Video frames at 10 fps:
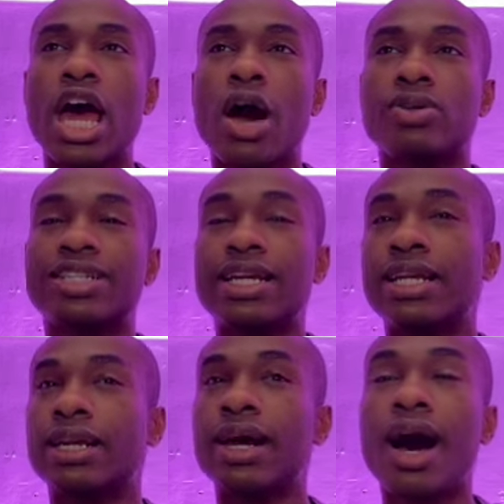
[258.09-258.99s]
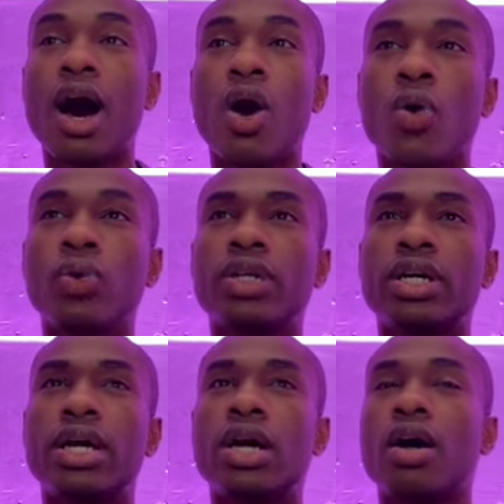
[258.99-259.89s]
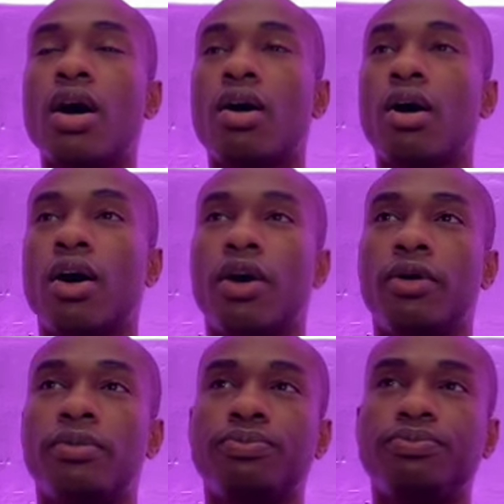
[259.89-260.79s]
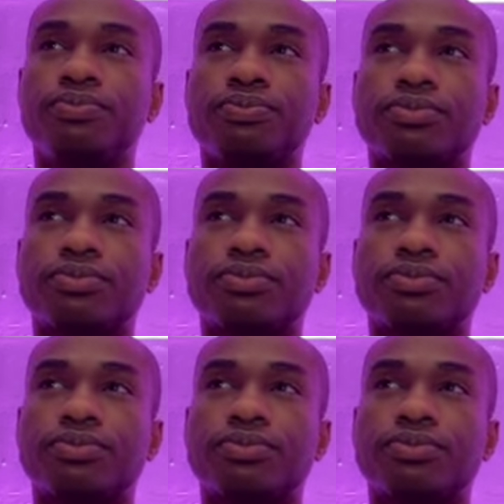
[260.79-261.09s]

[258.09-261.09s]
I was in and out um